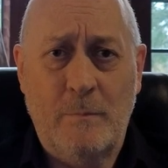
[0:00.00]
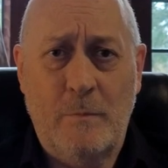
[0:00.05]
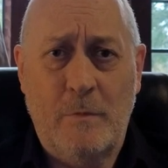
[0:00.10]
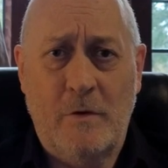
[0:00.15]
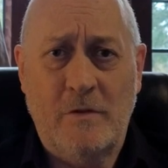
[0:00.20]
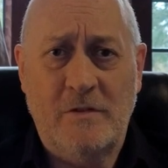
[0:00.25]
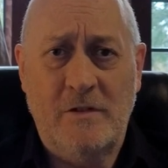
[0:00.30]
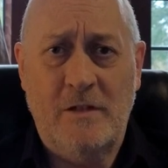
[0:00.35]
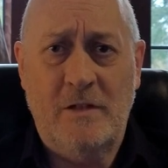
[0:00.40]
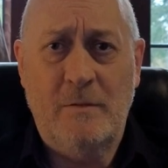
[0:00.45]
my
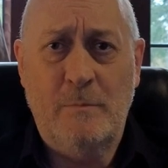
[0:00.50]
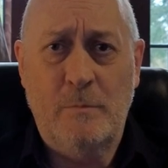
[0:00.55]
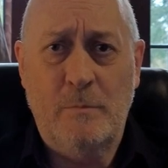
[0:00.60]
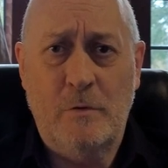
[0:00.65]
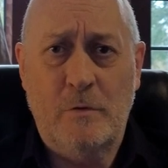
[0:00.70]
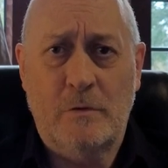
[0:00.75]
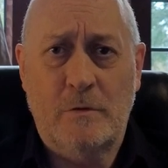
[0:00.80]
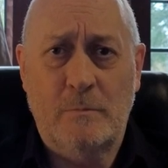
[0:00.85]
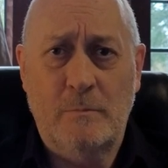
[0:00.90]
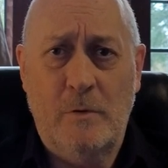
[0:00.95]
second
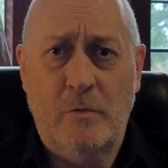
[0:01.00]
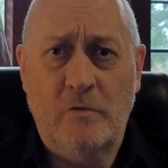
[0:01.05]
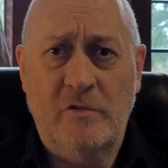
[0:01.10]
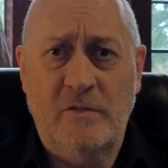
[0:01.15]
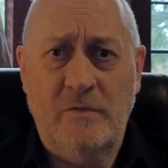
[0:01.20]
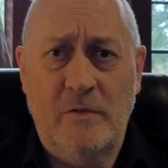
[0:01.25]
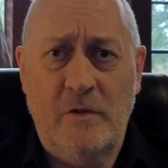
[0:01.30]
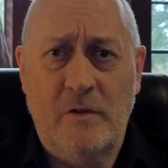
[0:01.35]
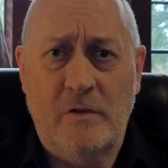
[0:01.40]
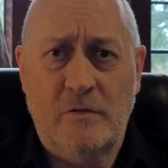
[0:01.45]
book,
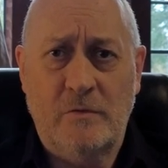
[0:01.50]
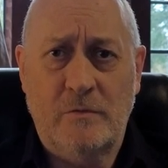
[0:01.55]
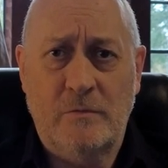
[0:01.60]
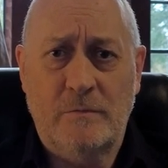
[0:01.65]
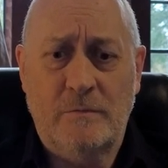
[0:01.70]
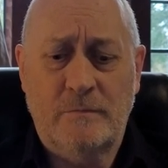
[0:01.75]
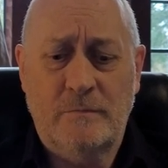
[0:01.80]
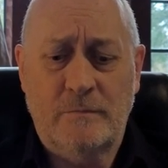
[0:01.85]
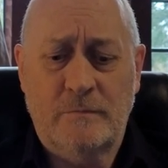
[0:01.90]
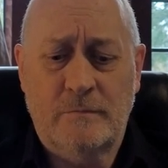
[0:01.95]
Multiversal,
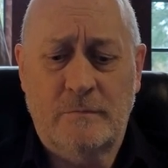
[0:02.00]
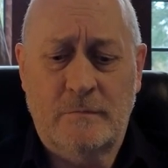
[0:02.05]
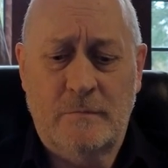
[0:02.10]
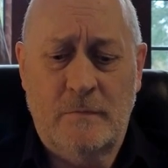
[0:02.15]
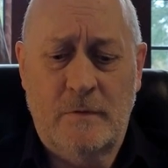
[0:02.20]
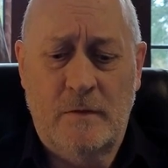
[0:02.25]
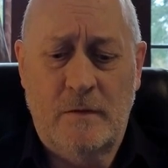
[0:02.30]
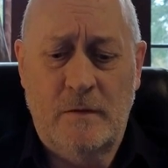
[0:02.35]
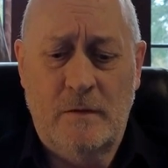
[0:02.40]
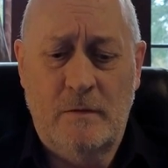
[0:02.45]

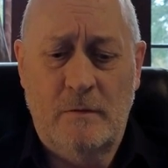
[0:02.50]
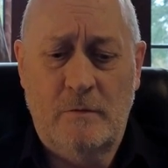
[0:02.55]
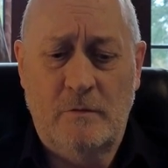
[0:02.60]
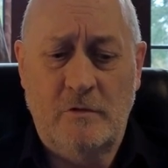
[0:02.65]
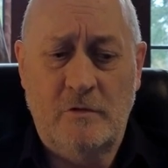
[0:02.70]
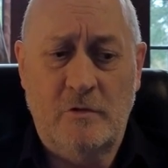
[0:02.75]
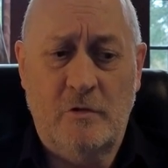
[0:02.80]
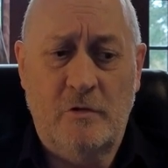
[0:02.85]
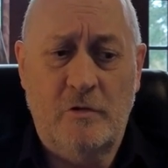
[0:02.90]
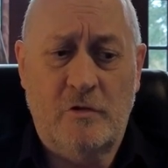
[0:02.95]
which
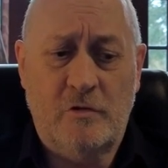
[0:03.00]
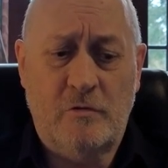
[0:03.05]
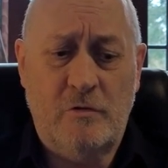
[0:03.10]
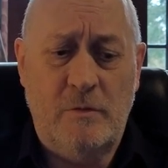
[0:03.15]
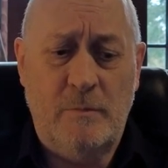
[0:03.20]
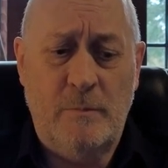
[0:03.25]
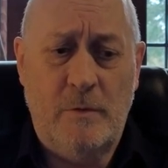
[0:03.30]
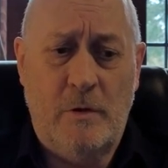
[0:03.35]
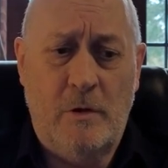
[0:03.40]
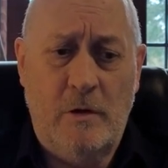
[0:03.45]
is on the
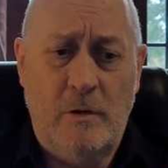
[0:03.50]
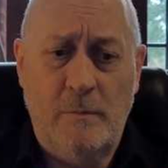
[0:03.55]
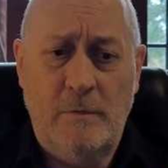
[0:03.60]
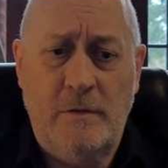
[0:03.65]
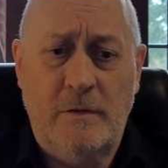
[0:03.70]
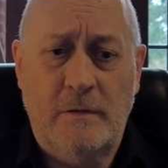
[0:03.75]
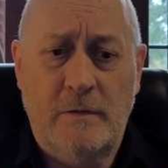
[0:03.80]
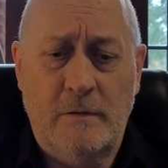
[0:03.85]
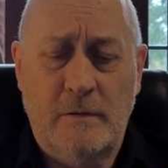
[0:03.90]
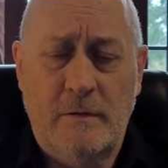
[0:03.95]
screen behind
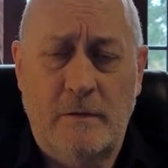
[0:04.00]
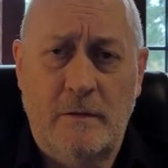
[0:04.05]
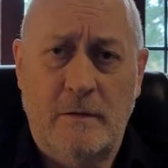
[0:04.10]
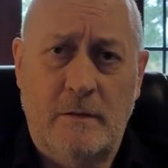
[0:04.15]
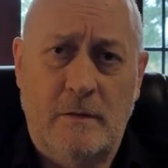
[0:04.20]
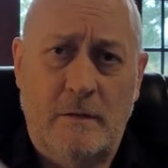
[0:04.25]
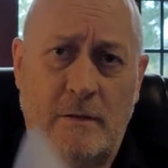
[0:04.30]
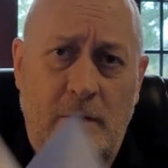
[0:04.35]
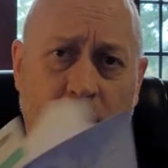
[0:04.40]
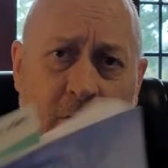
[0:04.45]
me.
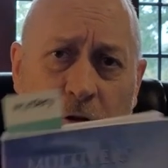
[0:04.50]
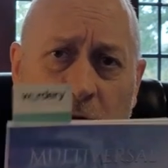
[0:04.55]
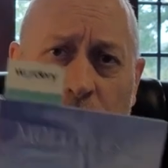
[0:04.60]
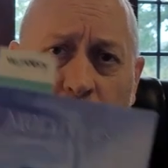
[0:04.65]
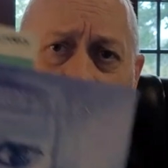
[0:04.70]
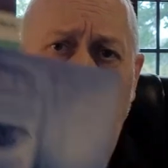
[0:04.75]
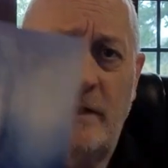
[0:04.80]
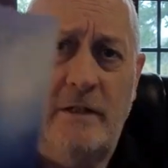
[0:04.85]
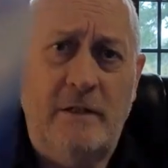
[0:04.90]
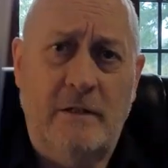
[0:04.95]
I'm going to
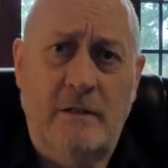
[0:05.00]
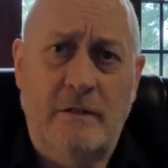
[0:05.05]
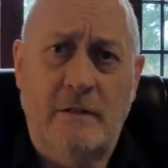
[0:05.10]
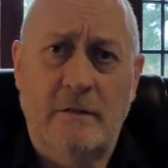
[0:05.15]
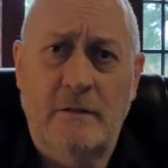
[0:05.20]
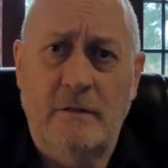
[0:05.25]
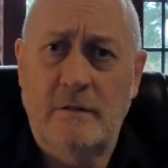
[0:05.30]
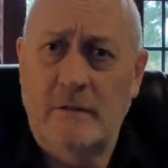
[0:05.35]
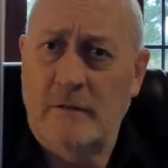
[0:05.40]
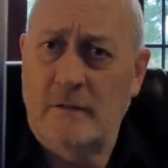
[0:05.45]
read
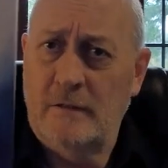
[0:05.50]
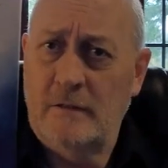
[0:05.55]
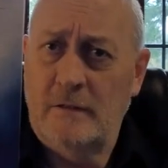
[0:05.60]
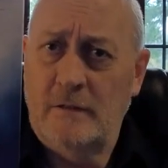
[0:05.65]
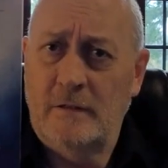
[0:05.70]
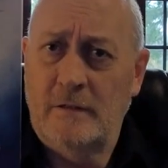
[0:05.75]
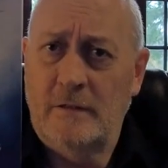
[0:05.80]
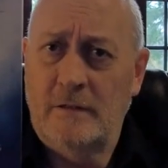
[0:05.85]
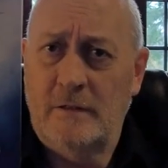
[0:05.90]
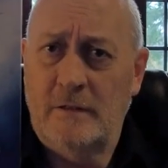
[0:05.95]

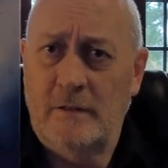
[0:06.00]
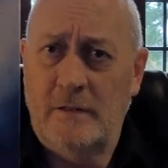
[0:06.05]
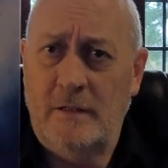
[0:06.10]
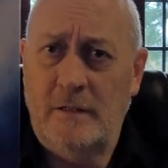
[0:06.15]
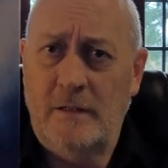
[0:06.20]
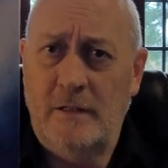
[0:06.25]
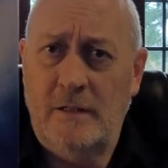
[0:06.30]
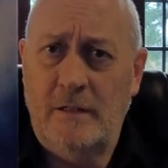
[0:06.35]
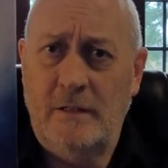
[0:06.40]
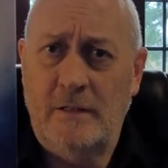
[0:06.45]

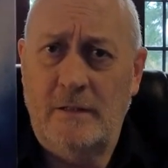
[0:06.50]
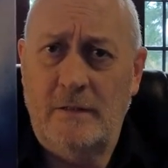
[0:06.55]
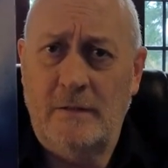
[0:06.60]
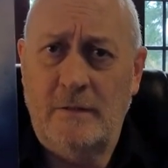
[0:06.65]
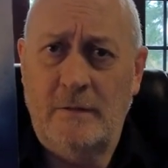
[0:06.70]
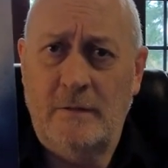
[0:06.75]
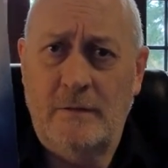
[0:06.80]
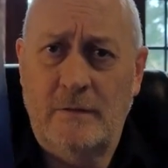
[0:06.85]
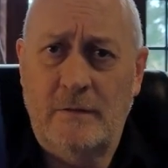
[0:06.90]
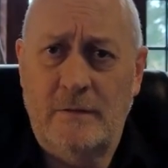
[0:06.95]

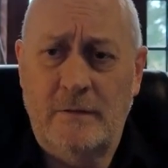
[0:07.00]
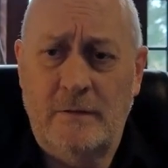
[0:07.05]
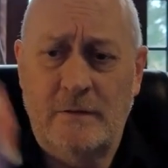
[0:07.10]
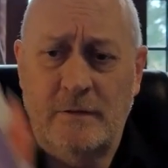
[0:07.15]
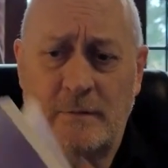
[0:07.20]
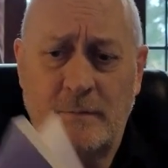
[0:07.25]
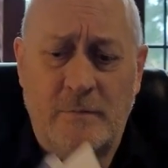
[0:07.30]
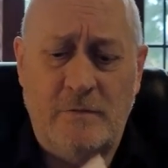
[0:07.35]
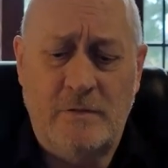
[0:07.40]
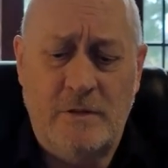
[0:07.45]

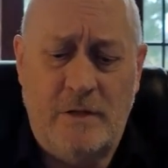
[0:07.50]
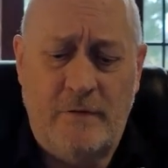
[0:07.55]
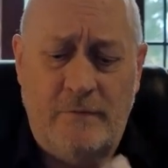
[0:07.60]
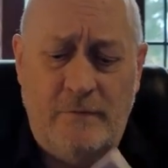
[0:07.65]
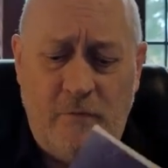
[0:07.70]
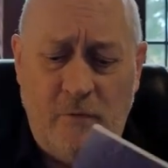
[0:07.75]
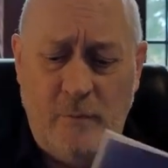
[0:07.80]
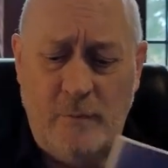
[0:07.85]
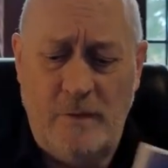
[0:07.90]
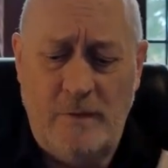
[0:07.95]
some stuff
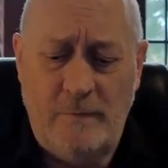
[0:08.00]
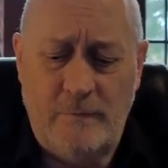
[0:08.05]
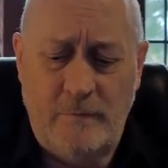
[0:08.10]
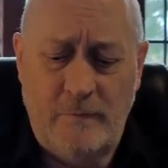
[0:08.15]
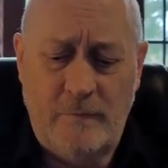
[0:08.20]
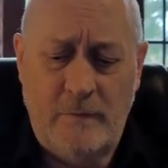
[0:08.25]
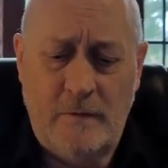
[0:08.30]
from it